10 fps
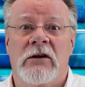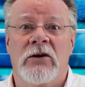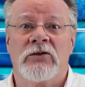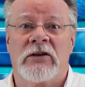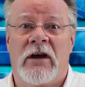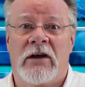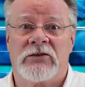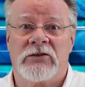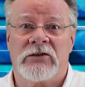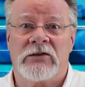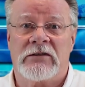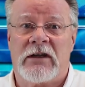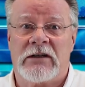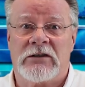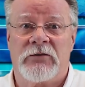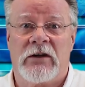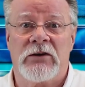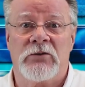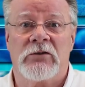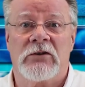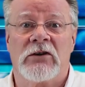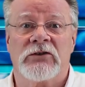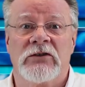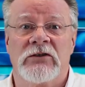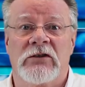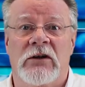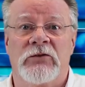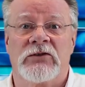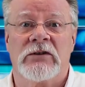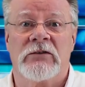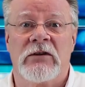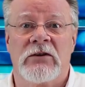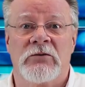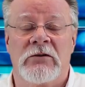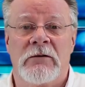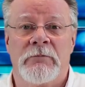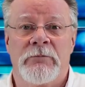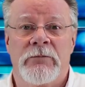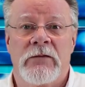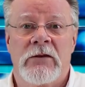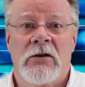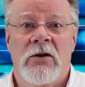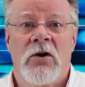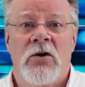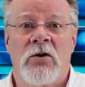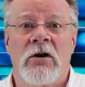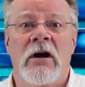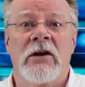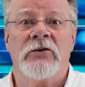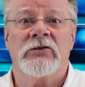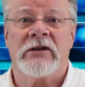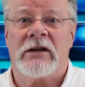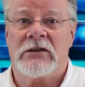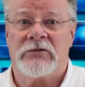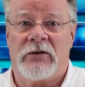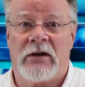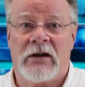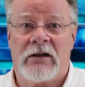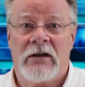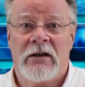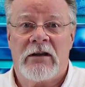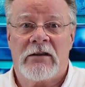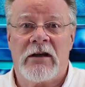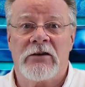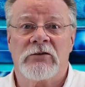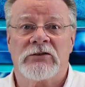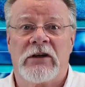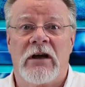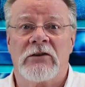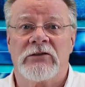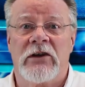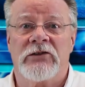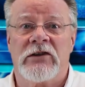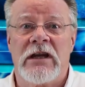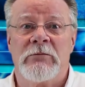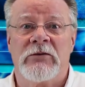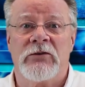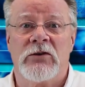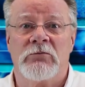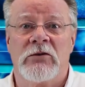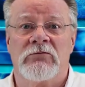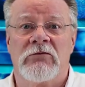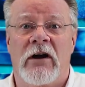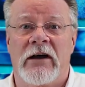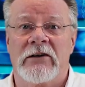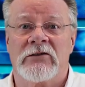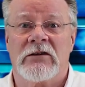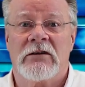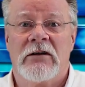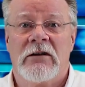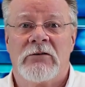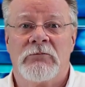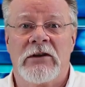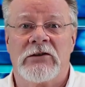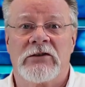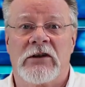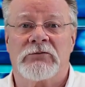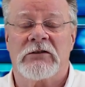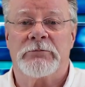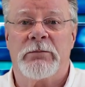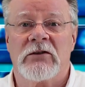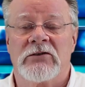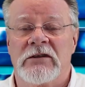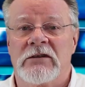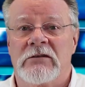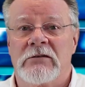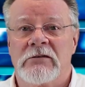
those answers satisfy your conscience, officer of the law? Or are you satisfied that your child's esteem of you would rise with such responses?